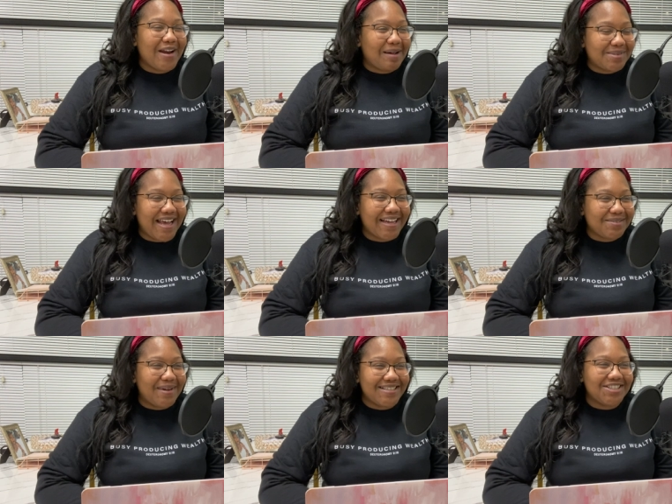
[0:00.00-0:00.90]
I'm text
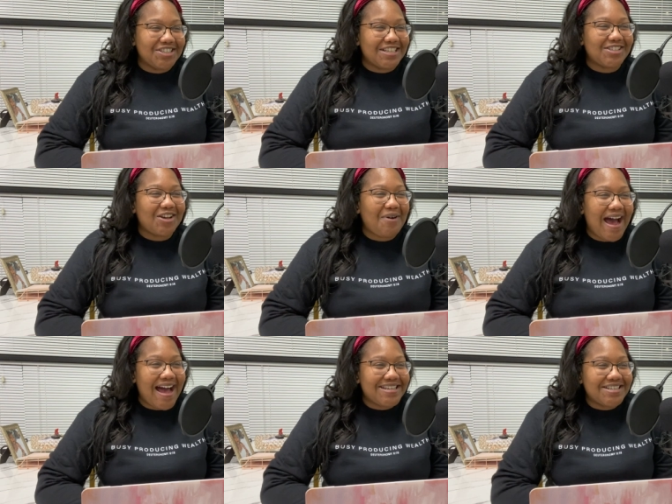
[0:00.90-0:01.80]
messaging. So
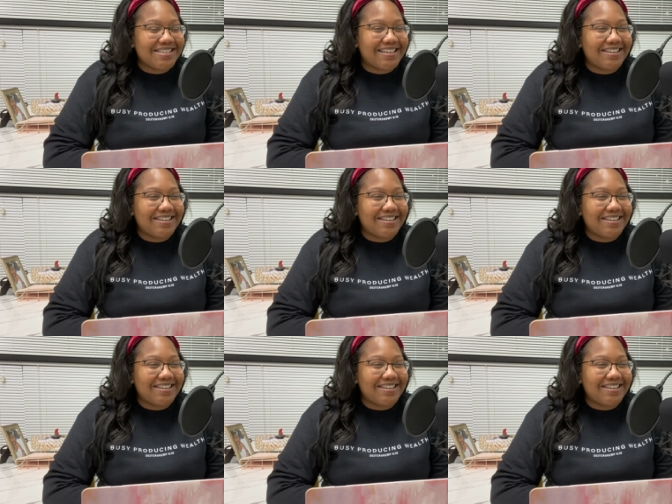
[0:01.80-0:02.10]
I just